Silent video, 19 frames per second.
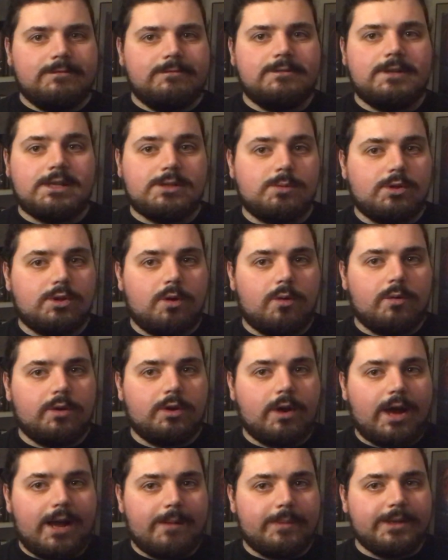that's what's going to
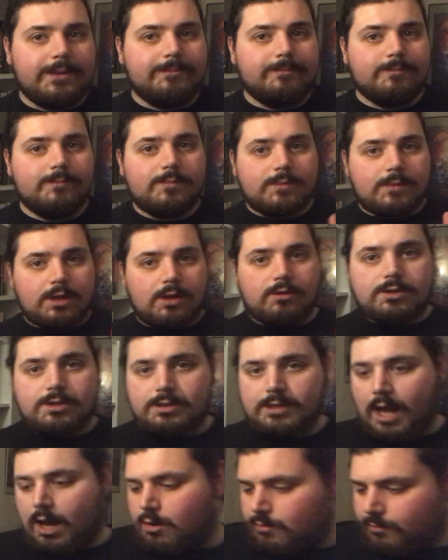happen.
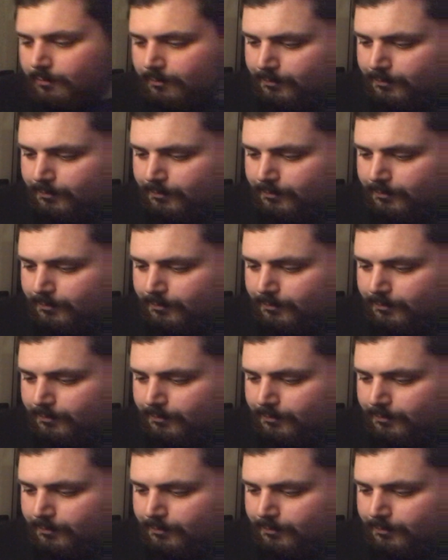Now,